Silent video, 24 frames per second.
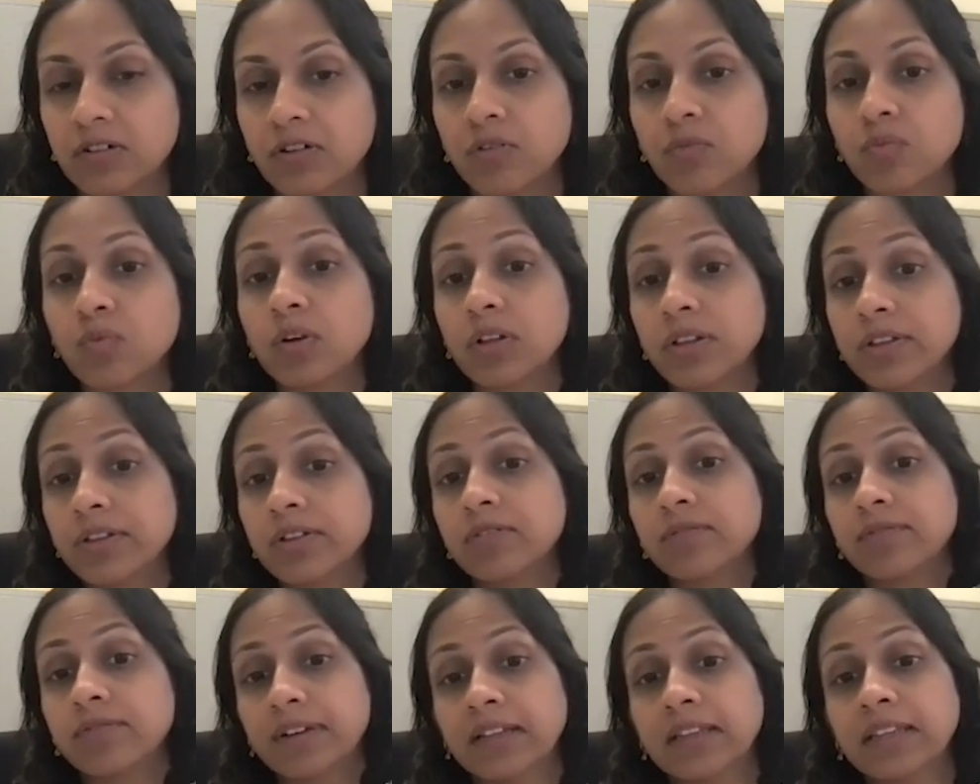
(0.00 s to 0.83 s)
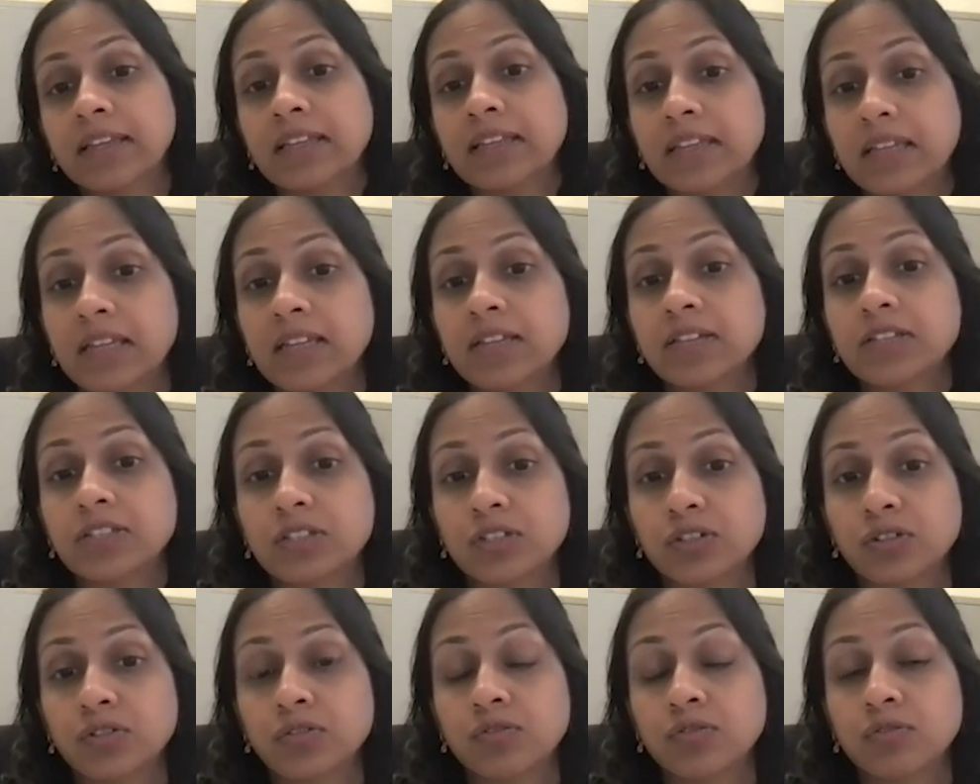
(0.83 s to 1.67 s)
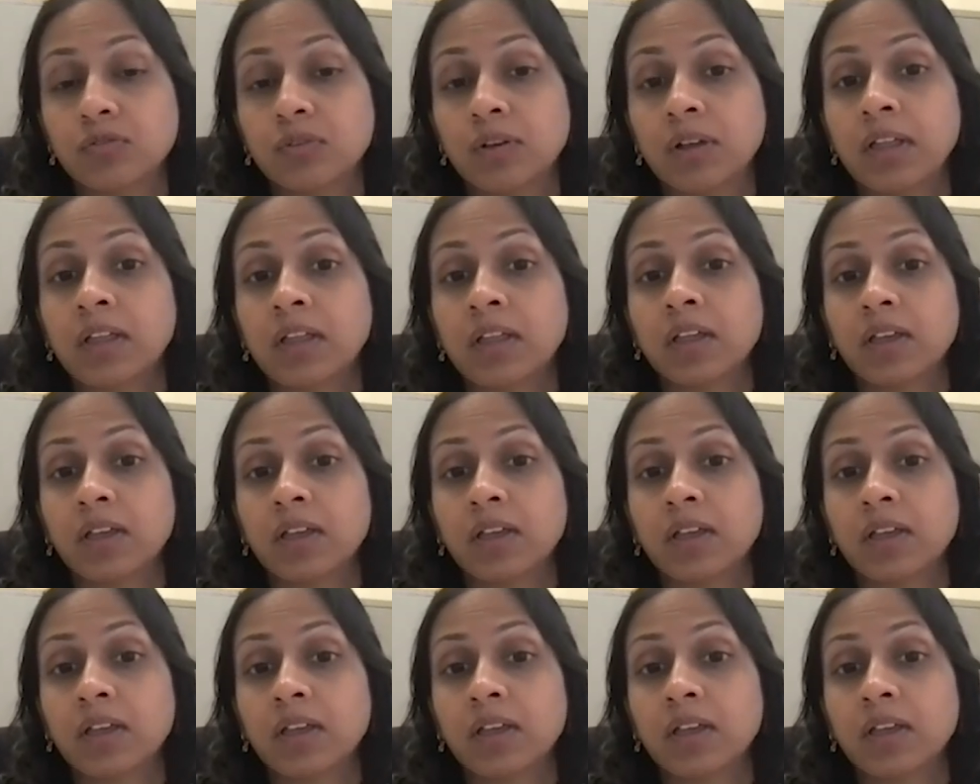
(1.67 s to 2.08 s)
or will you really need to